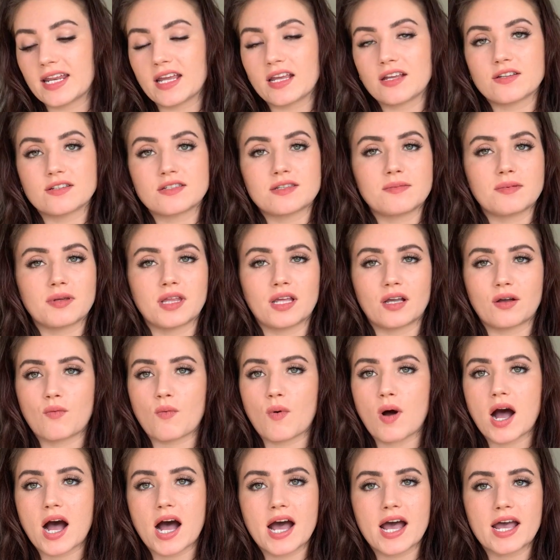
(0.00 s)
I used to be like,
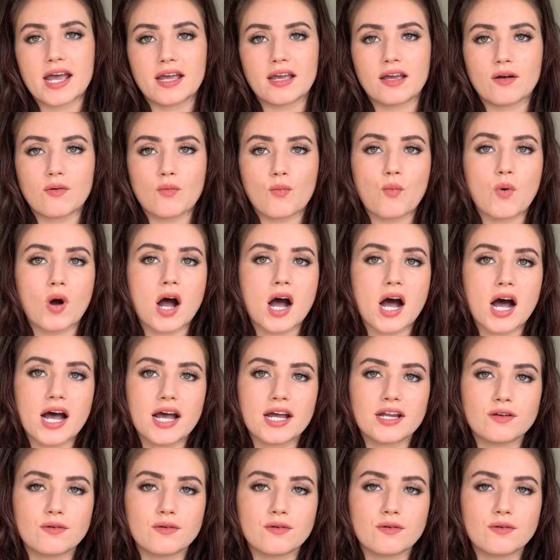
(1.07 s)
why